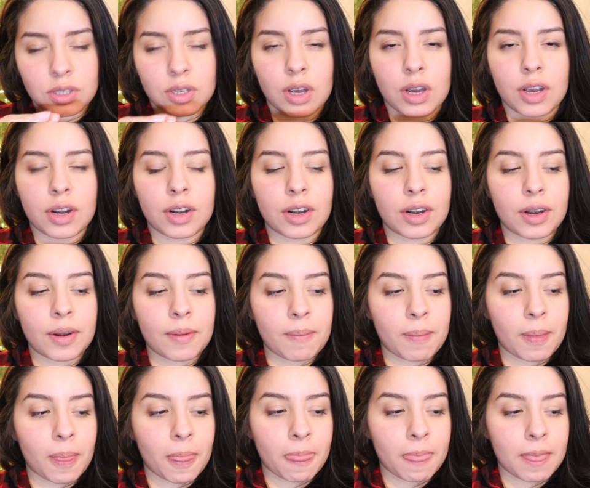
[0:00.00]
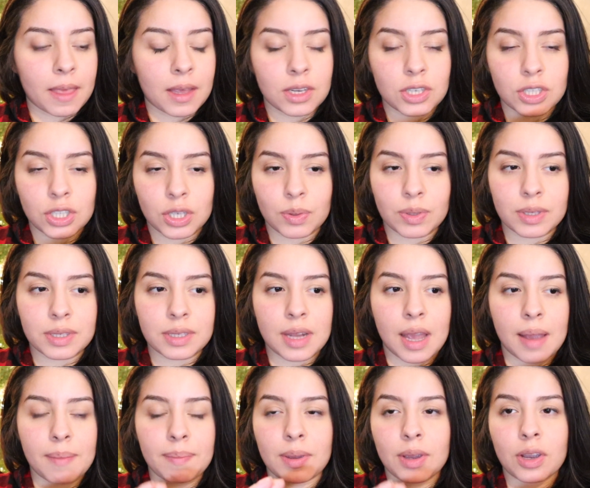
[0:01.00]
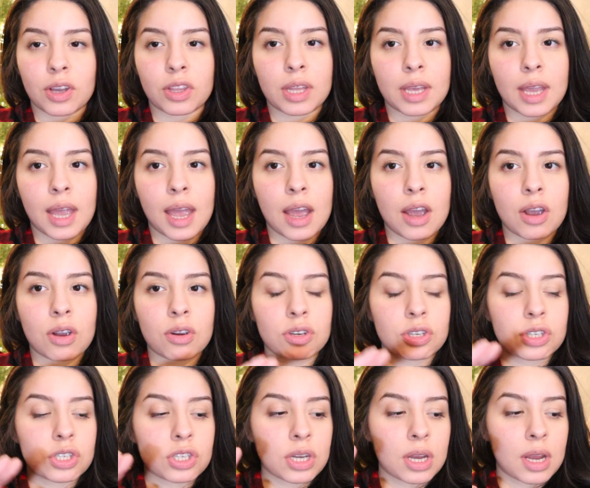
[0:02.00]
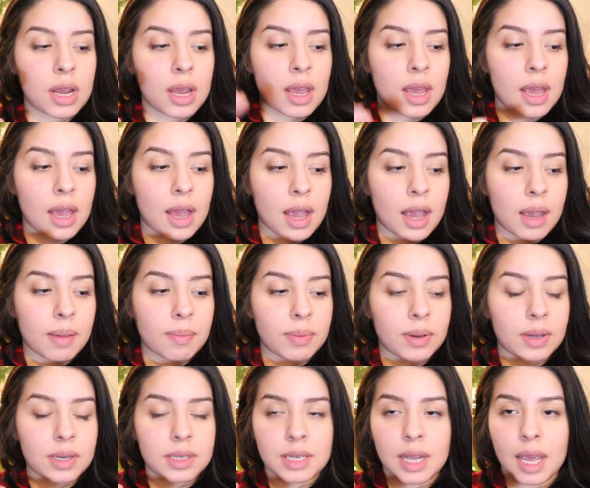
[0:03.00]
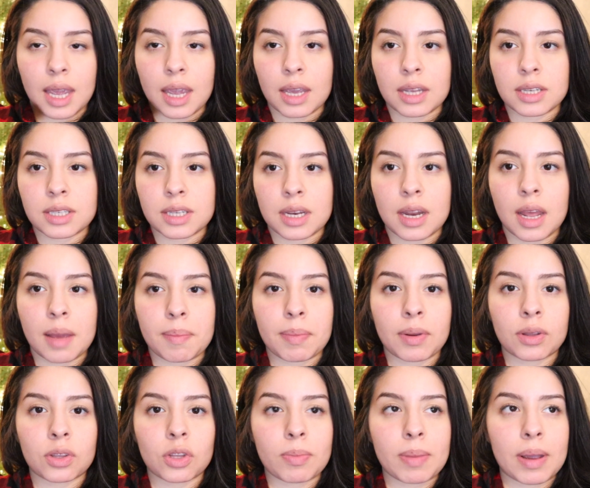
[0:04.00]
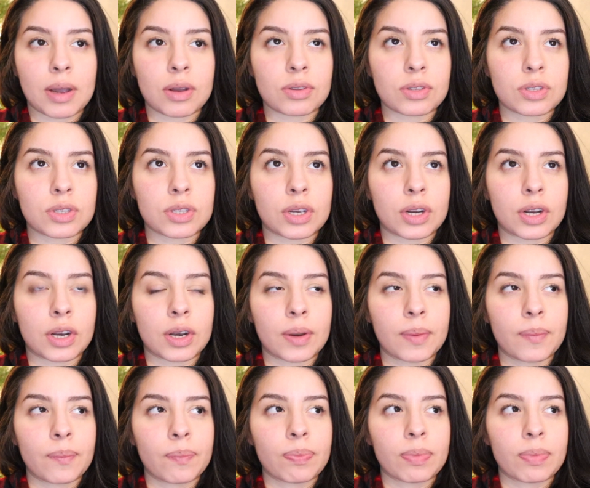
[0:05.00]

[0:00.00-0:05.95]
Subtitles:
daughter. She was napping on the couch. I put Daya to nap on the balancer.